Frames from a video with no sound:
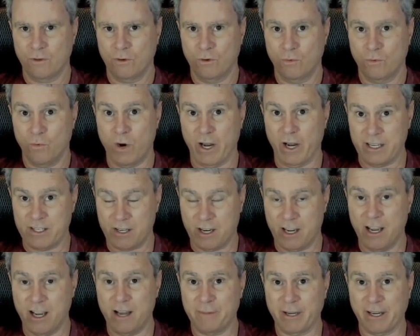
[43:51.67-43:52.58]
what is
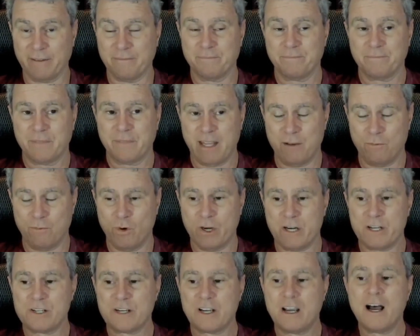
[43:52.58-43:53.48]
coming. And
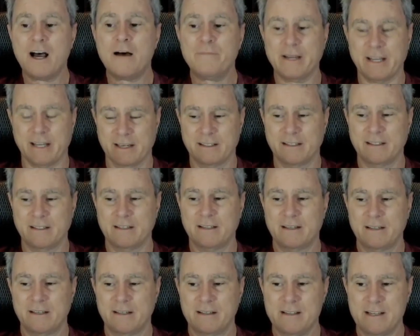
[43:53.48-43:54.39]
what is coming
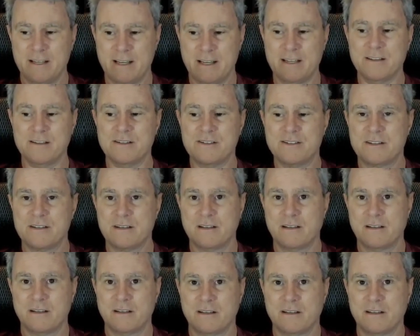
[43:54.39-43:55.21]
is